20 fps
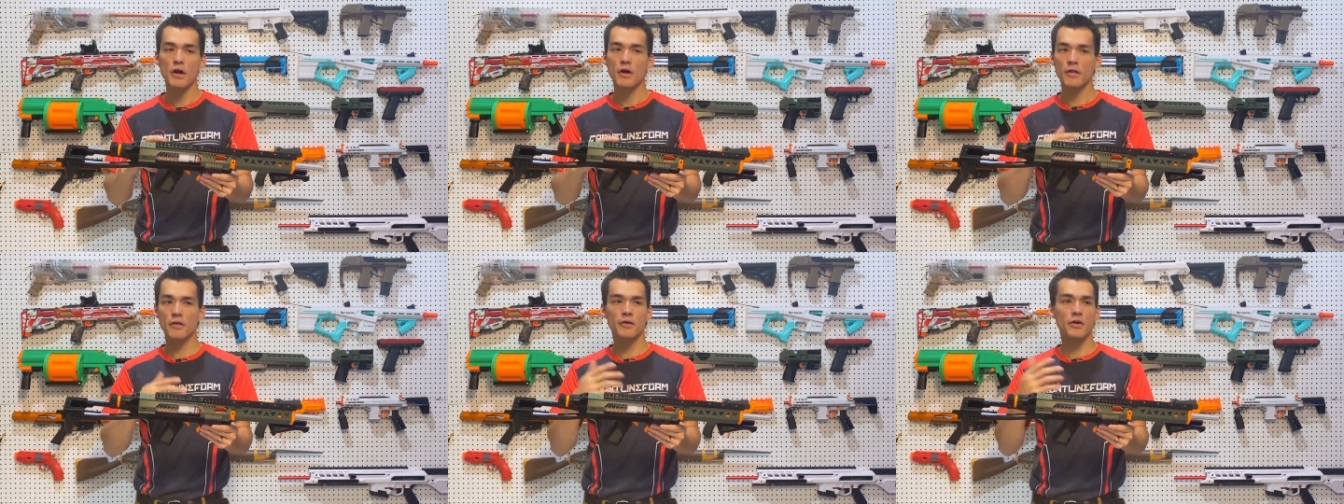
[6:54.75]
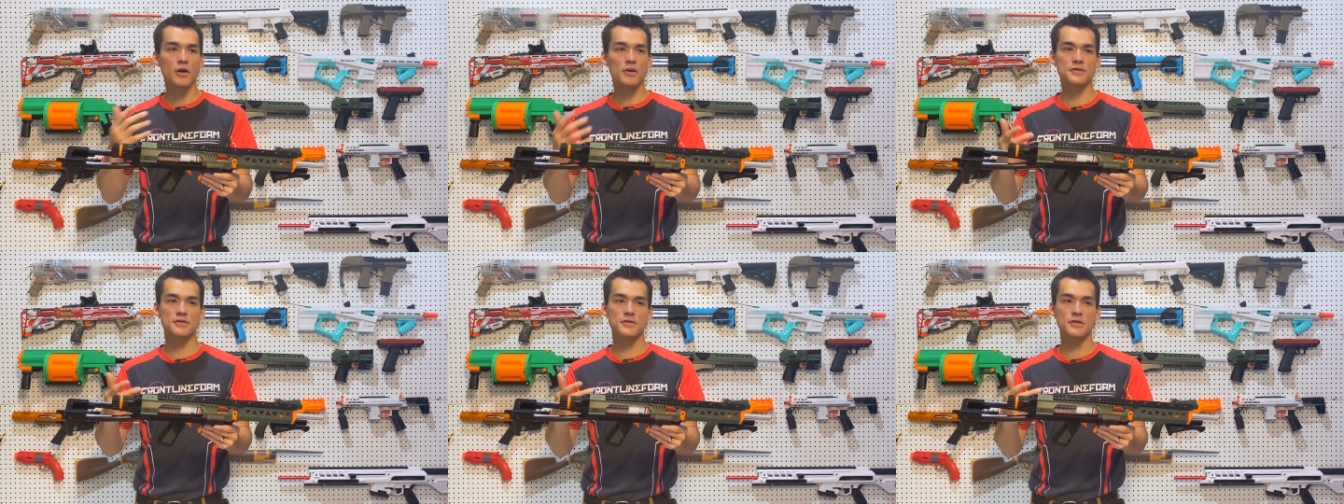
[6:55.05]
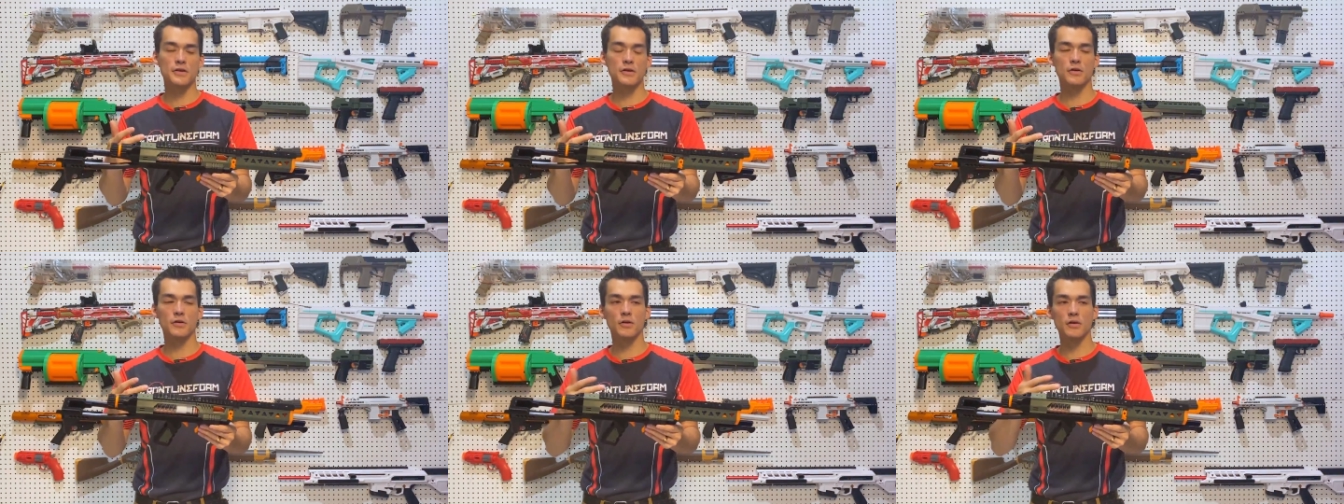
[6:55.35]
they're all
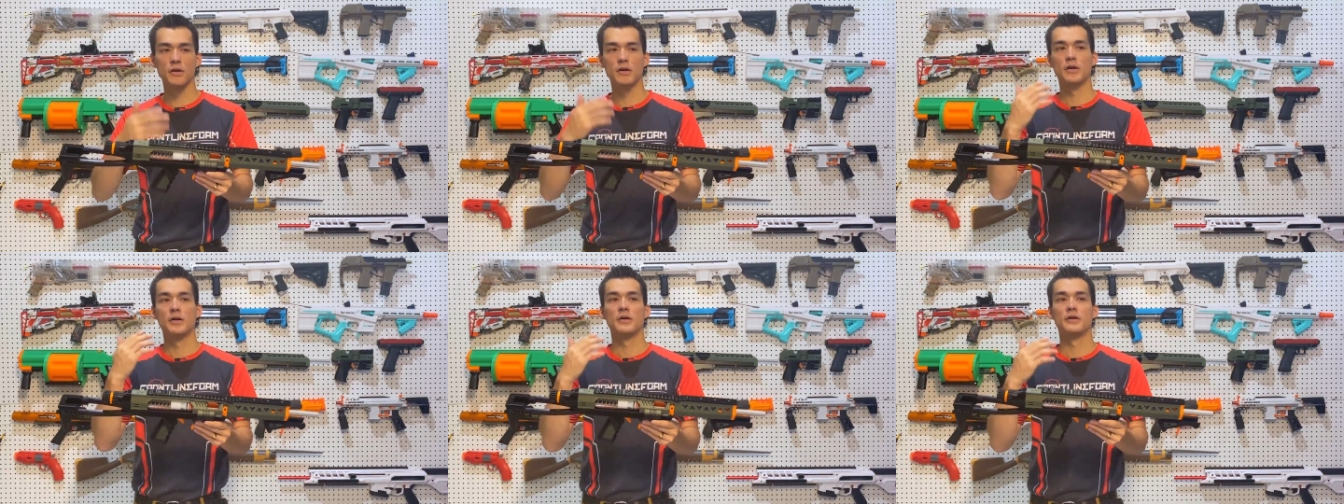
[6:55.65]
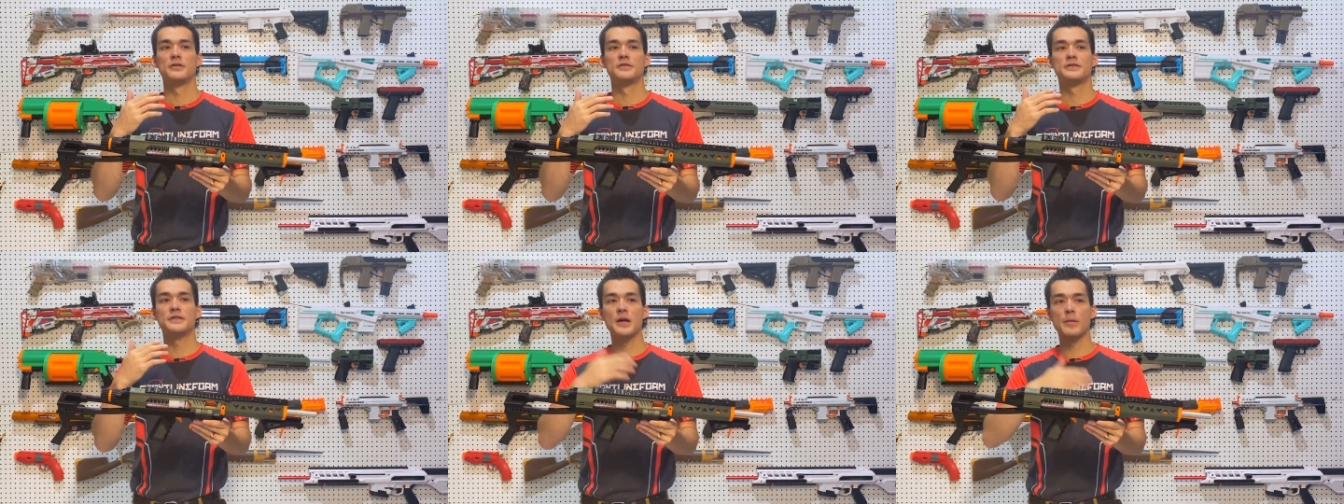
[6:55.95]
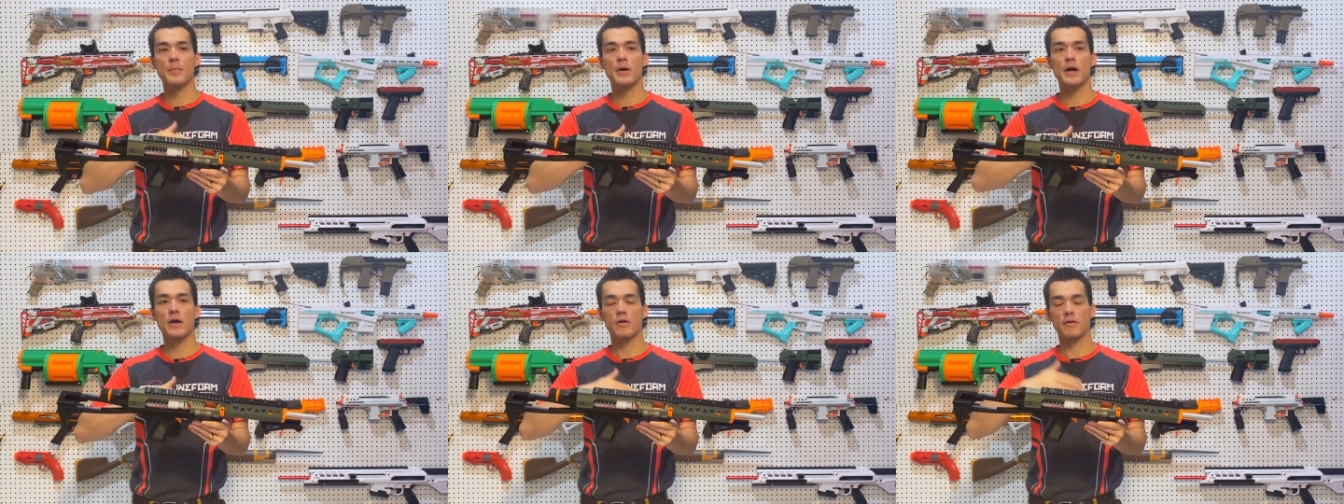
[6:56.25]
still
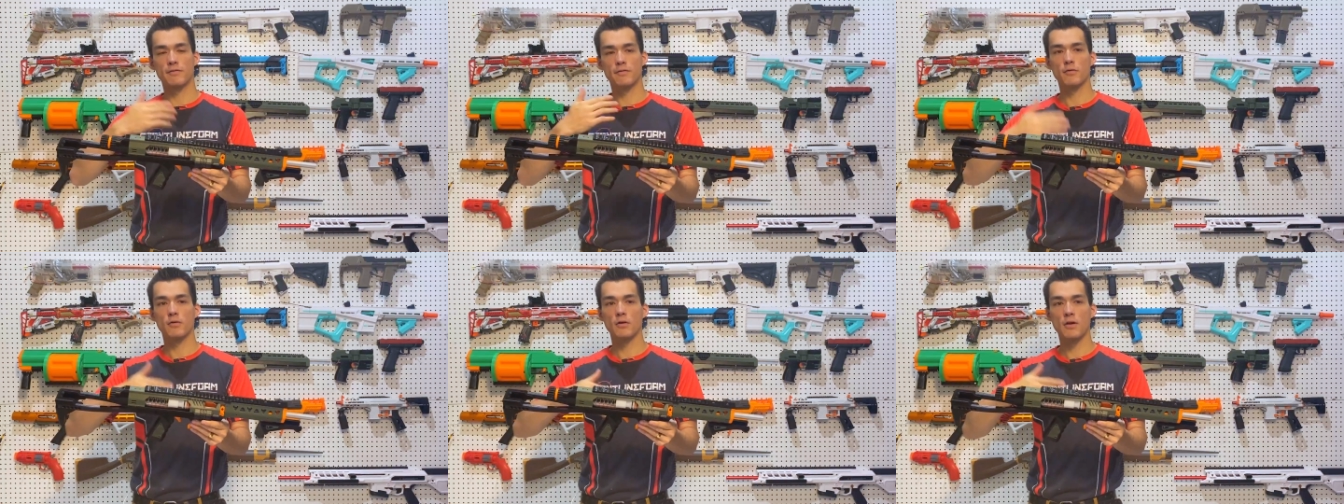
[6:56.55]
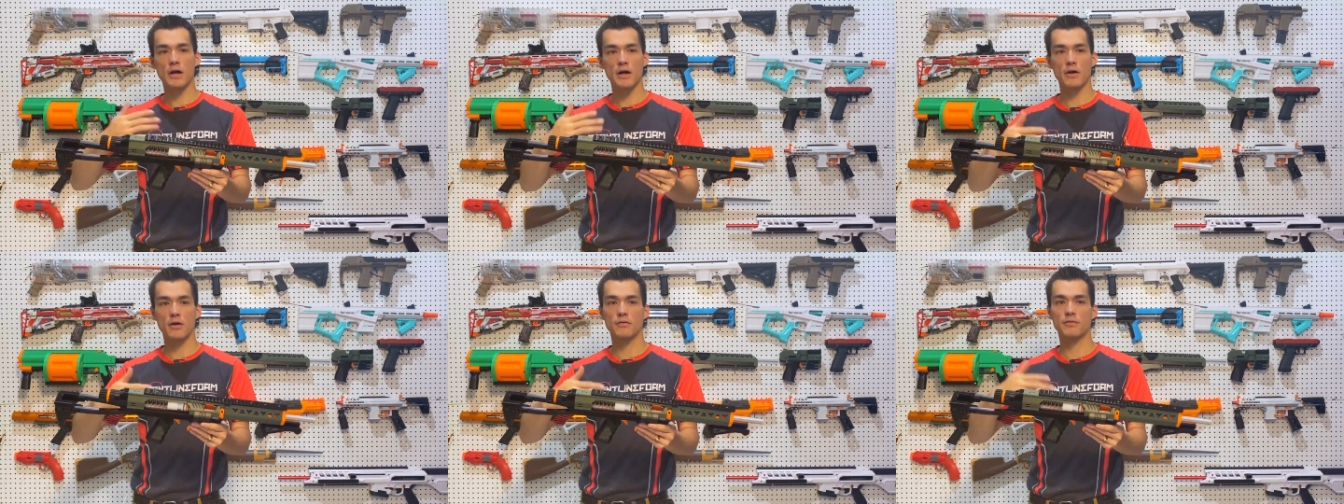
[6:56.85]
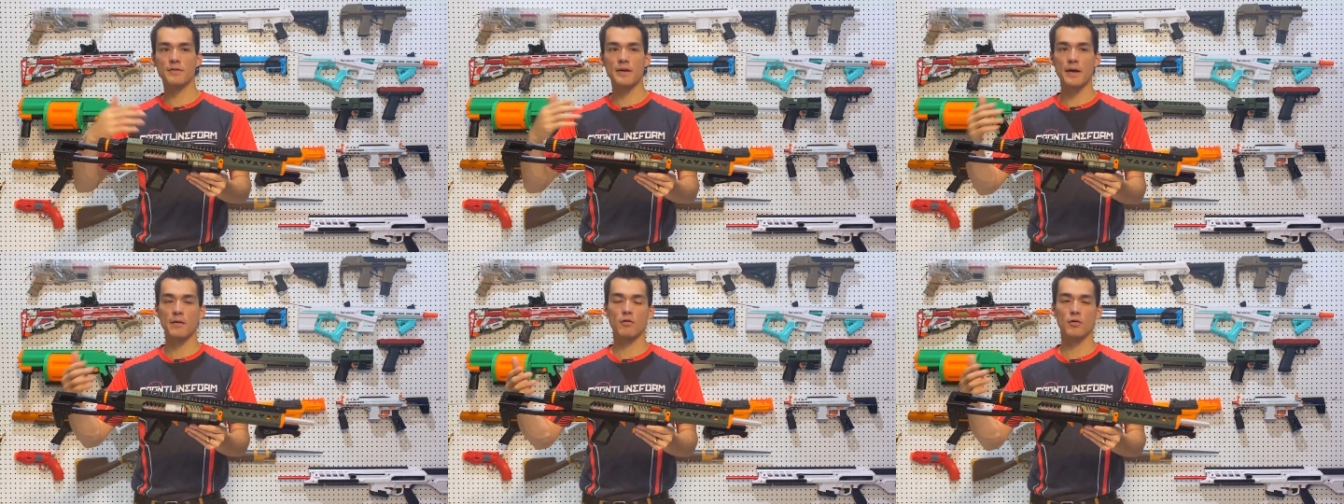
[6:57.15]
semi or full auto
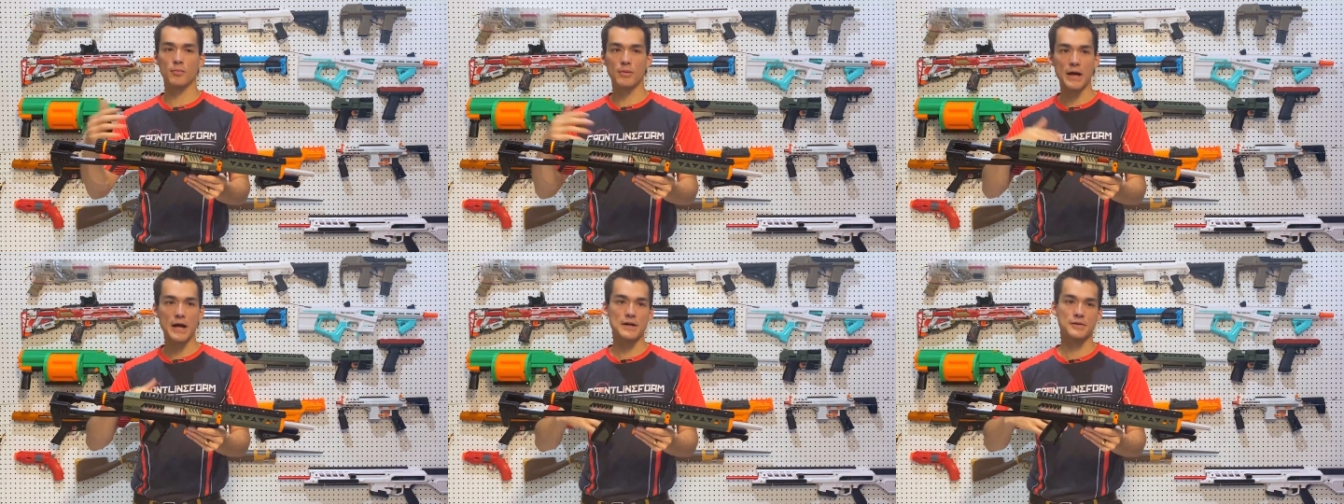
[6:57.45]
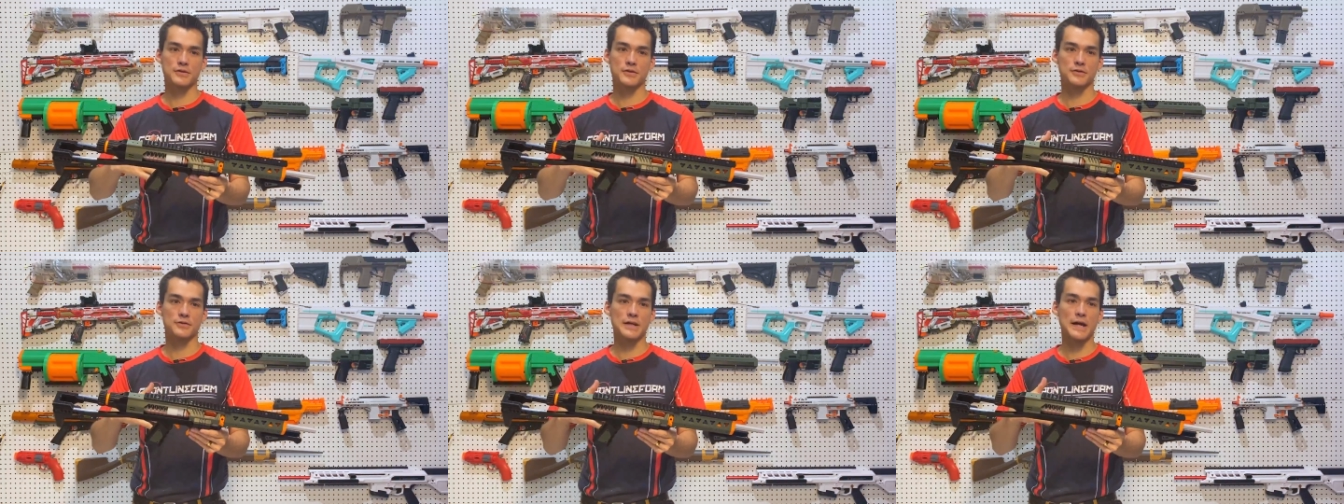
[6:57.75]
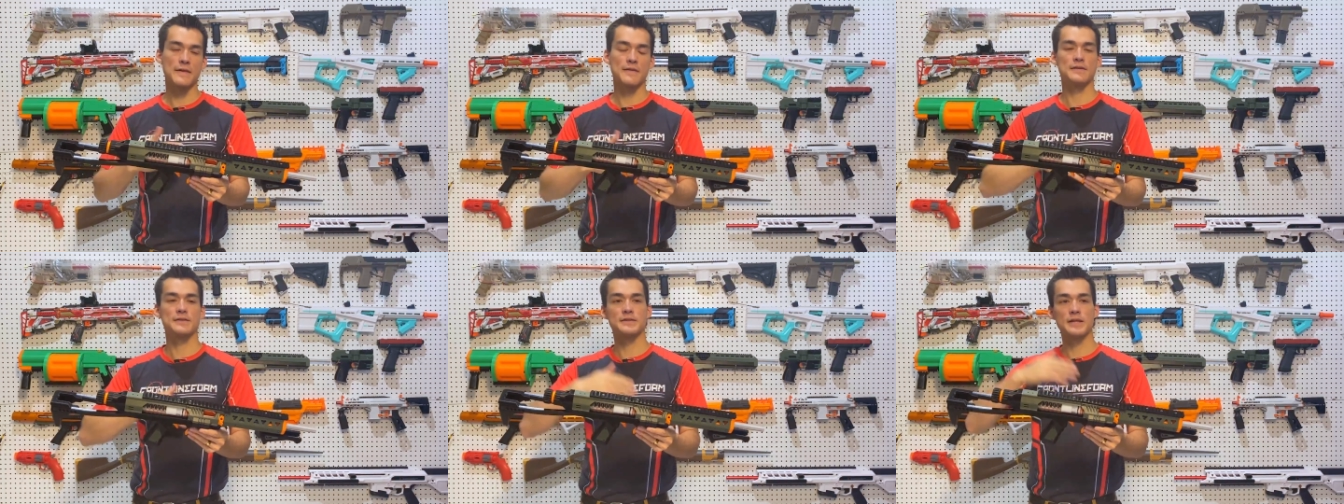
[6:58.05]
flywheel blasters
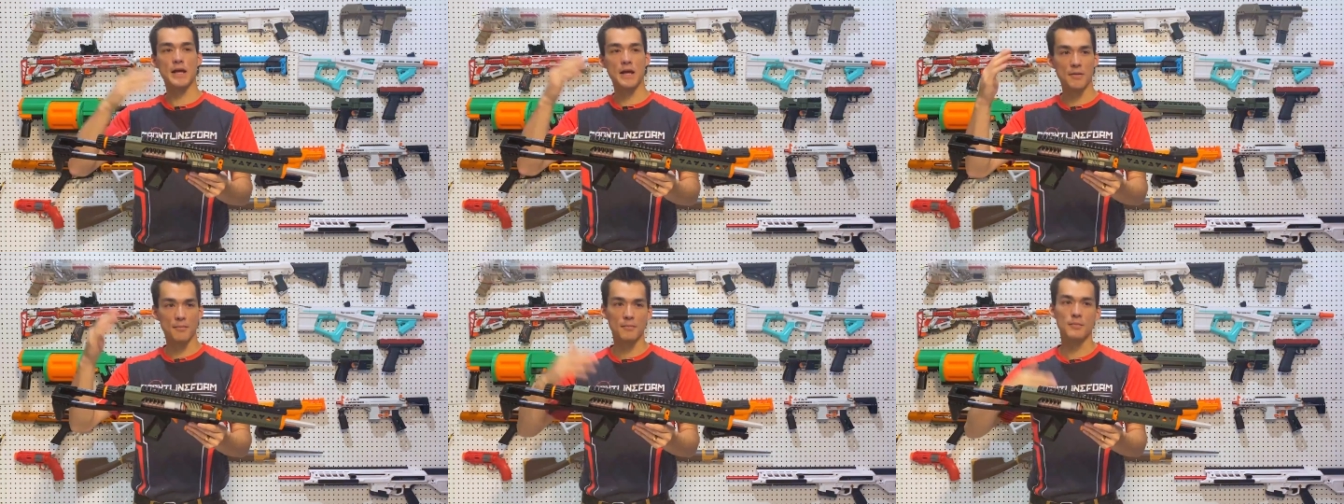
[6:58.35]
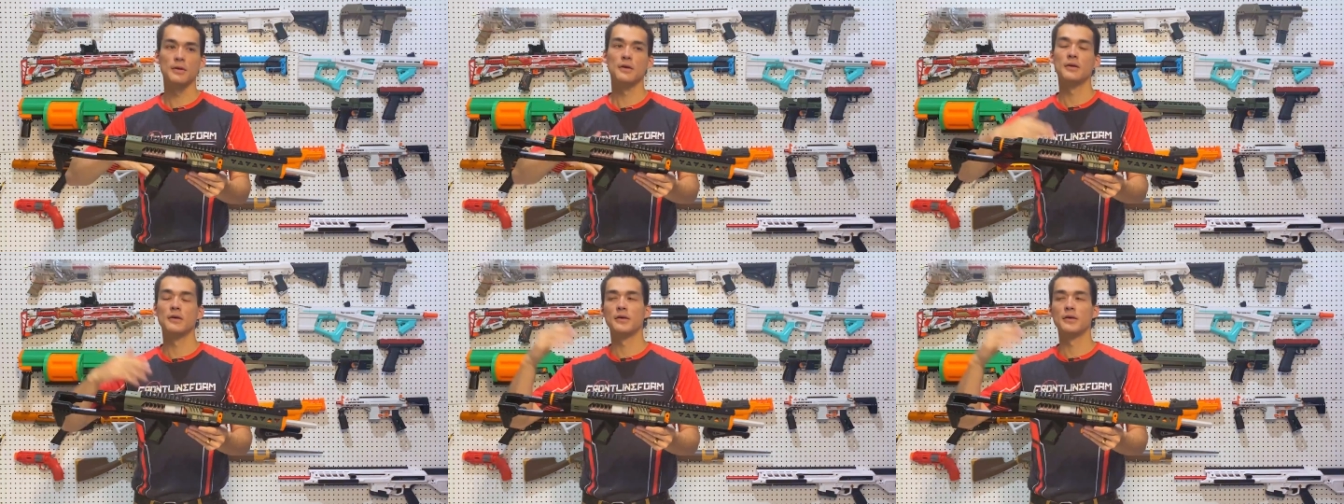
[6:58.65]
at the same,